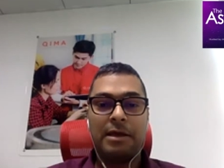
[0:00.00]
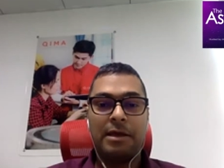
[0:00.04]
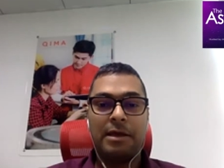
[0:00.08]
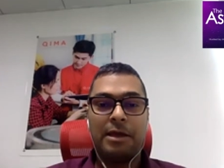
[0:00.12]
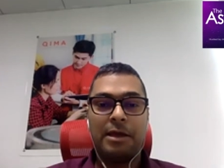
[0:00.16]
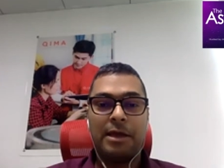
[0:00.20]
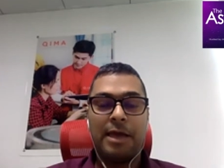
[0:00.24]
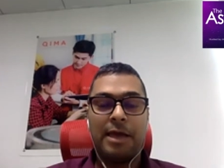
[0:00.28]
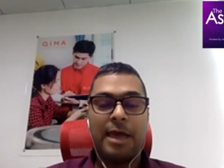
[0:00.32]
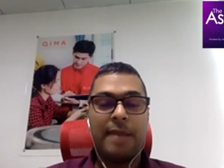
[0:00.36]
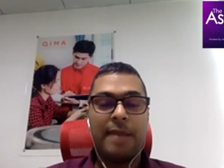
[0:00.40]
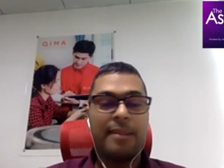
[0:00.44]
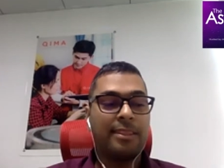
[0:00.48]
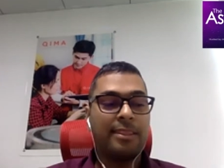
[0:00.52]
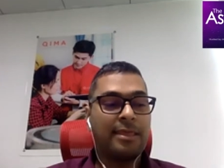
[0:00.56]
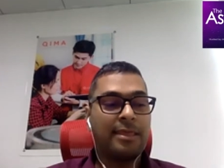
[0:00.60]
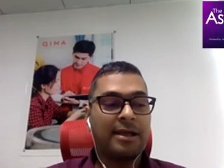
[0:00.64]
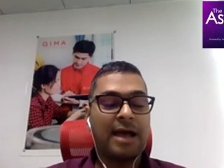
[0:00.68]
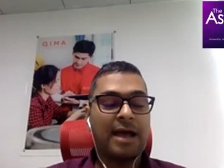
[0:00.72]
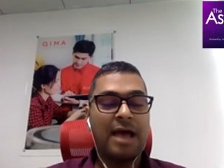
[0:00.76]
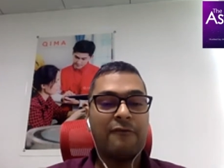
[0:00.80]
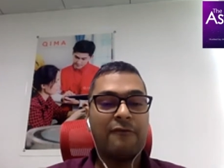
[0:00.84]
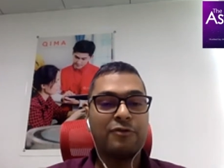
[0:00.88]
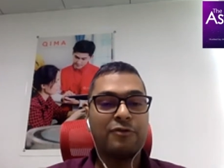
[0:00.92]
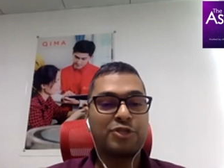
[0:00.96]
And the guy
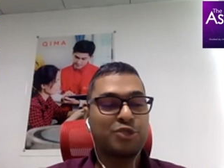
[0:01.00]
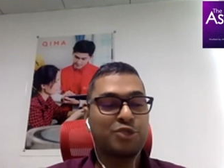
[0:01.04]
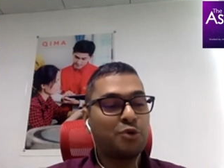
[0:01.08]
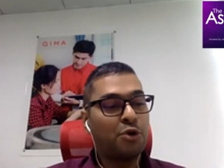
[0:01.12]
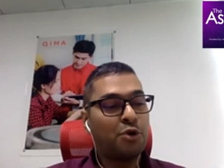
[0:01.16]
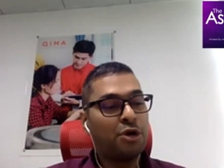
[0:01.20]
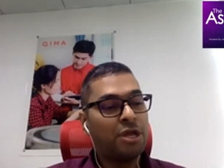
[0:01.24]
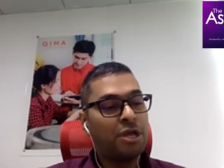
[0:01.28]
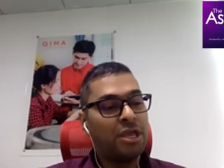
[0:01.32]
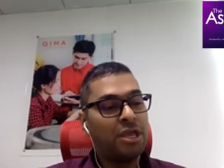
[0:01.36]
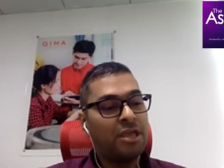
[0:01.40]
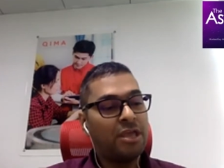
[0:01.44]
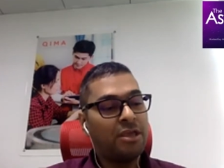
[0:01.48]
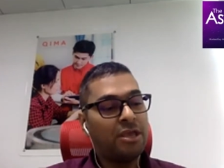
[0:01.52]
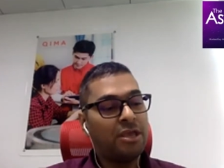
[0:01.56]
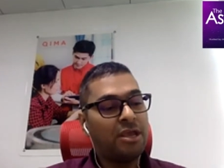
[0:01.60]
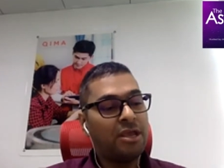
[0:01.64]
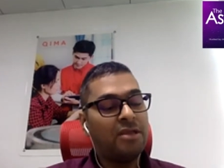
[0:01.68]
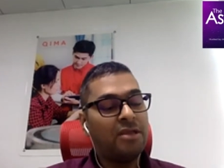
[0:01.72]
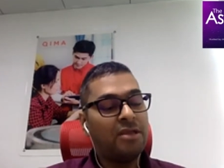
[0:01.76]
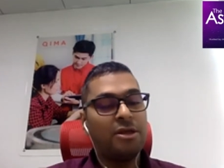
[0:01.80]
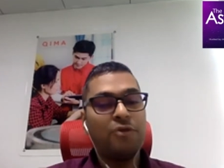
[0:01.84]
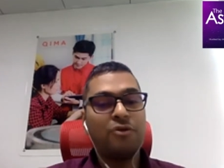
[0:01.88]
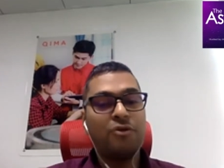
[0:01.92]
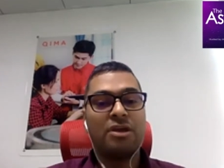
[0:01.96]
was told,
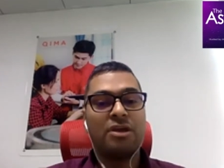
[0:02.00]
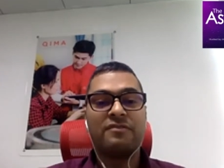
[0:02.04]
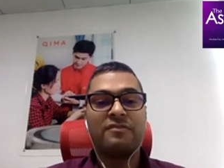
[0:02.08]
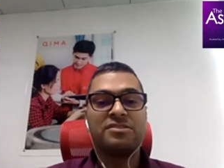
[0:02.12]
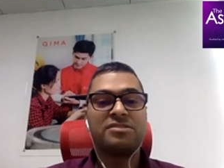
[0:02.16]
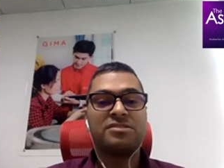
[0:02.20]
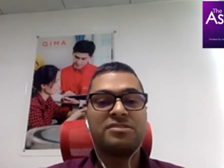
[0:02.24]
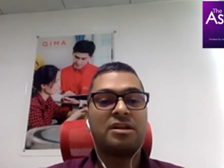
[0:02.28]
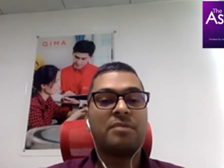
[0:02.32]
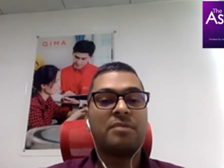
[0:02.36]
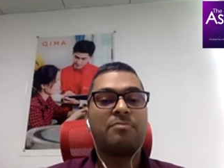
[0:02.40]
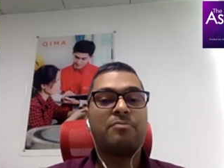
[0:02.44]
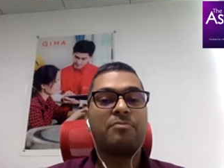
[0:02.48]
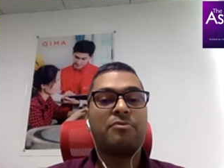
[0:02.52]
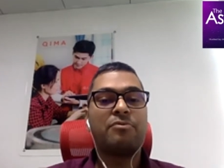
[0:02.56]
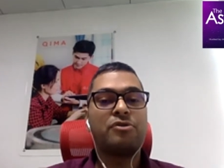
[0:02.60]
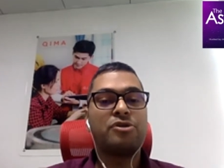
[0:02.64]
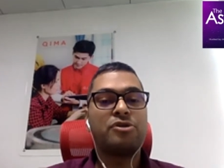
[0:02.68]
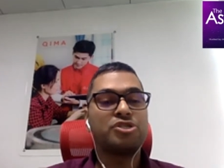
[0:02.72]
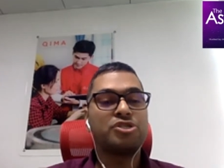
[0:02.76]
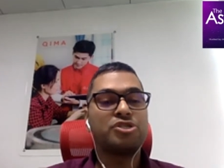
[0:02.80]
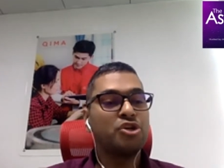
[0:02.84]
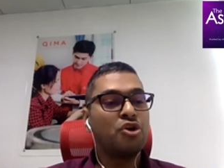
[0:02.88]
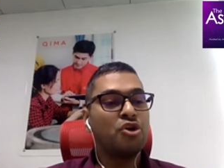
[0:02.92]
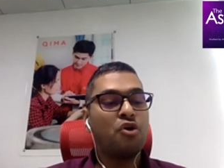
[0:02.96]
either you give us the
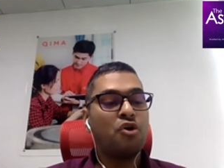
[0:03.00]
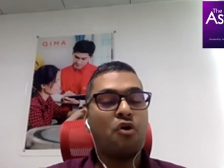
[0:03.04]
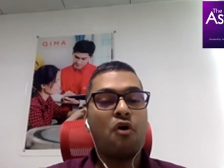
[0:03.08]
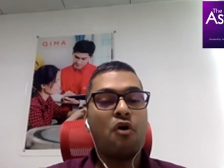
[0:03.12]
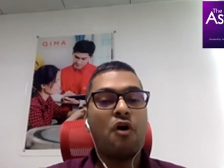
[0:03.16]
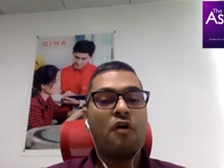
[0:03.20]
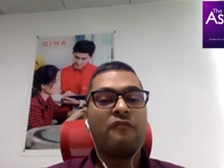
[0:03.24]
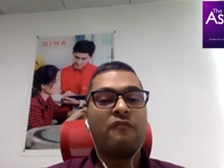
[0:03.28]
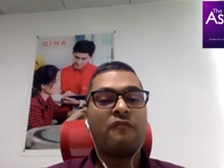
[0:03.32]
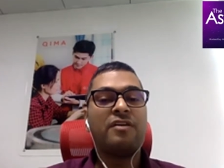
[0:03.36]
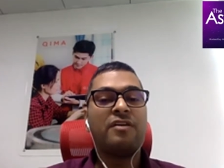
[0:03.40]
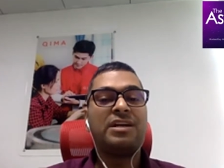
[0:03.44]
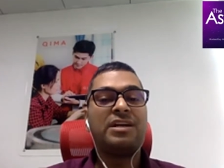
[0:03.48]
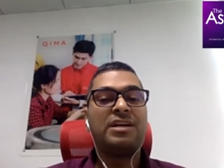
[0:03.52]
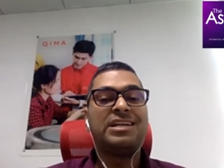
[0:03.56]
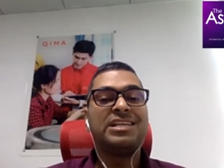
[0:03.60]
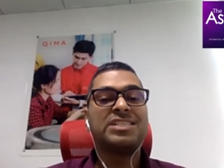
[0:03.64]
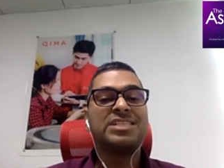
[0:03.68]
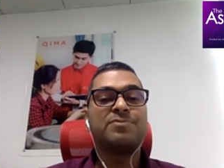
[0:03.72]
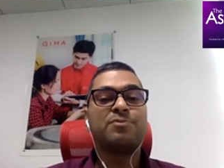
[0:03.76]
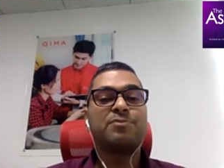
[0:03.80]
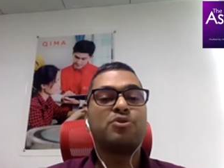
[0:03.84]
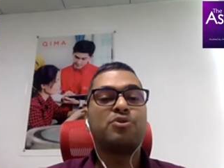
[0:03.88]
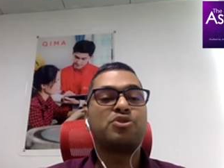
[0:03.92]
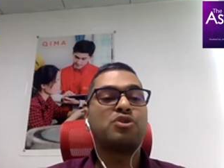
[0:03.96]
reports or we
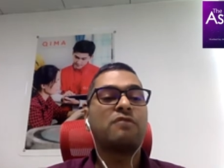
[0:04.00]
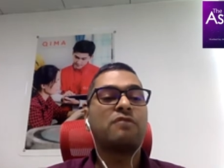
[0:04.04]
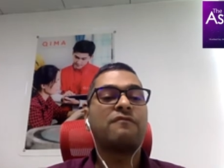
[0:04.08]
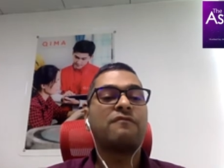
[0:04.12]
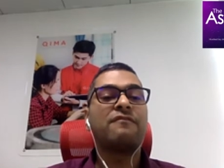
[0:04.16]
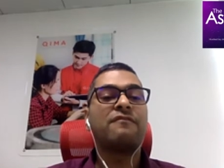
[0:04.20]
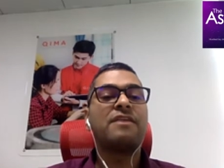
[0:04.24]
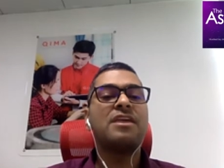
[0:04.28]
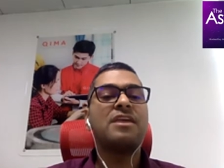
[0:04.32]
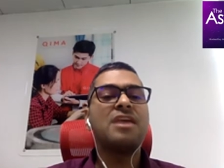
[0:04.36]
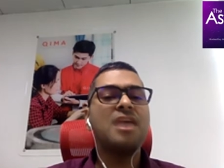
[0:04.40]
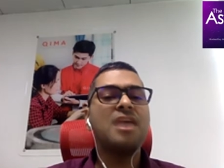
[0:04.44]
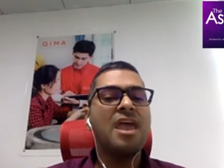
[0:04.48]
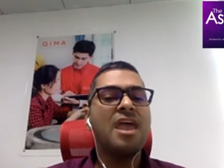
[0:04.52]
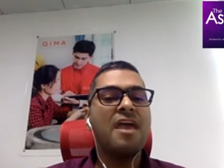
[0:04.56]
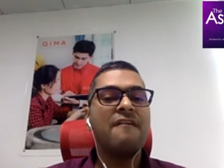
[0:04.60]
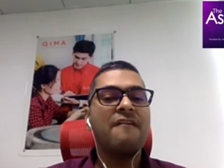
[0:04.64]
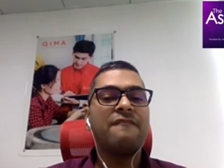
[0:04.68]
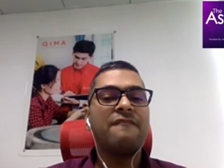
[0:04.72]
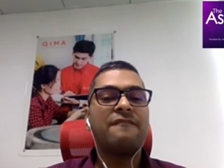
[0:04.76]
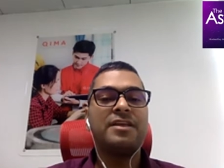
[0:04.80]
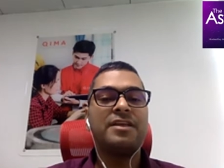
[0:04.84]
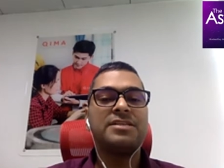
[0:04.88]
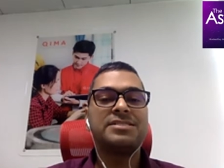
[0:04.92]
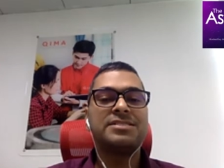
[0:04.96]
dispose of
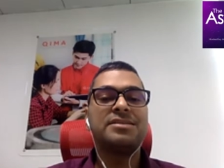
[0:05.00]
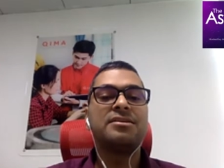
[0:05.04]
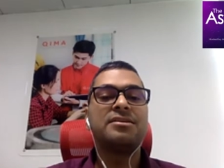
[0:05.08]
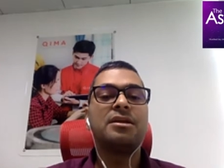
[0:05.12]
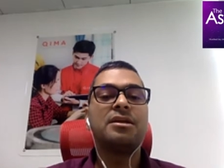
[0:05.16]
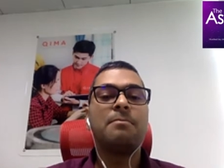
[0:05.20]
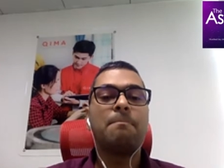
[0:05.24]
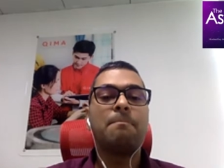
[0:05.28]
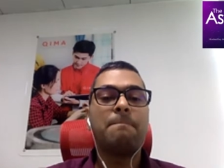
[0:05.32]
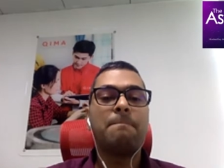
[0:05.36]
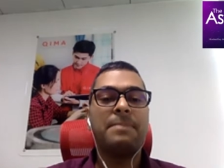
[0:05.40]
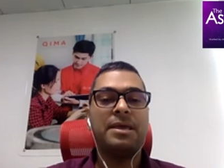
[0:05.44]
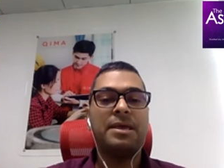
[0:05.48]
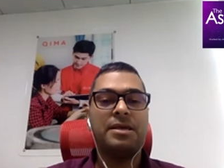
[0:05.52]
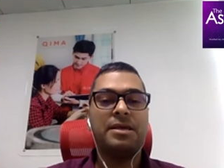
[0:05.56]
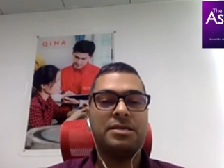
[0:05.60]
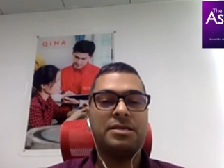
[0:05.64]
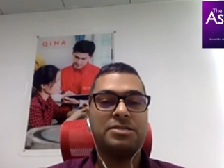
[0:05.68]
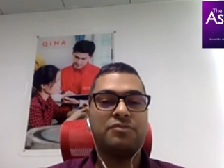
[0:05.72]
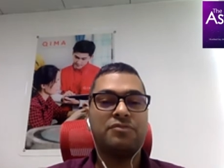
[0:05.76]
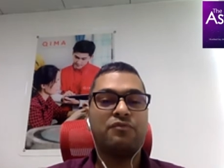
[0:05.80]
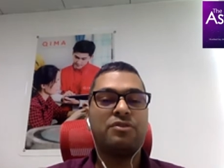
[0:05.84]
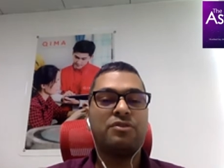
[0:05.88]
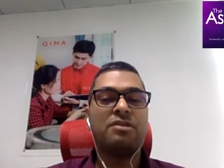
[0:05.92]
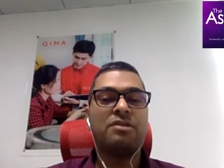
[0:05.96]
every single
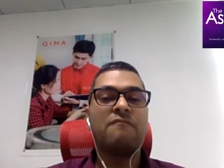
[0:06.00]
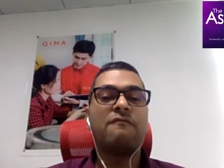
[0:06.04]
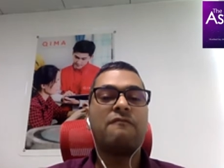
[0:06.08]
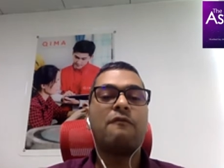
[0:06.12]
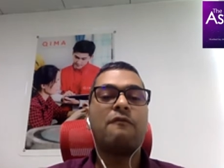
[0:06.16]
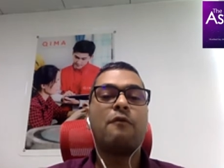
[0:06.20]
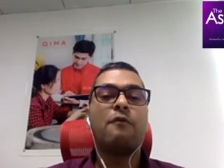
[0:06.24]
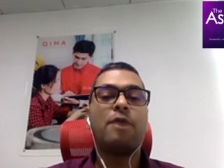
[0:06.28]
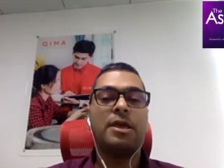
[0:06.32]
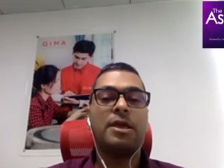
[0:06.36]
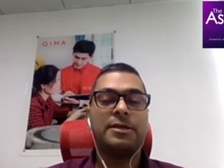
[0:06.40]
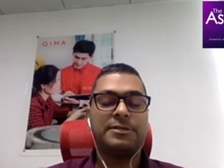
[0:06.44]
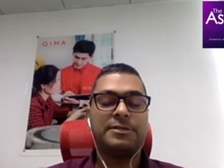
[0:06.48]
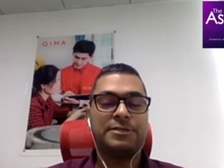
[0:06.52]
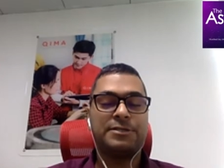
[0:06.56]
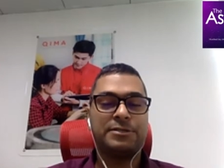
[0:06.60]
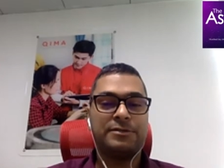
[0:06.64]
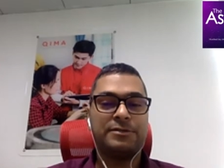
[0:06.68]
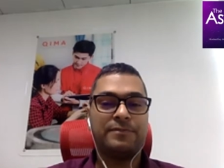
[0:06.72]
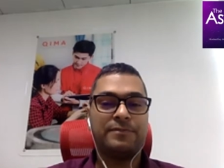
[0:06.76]
piece within 4 days.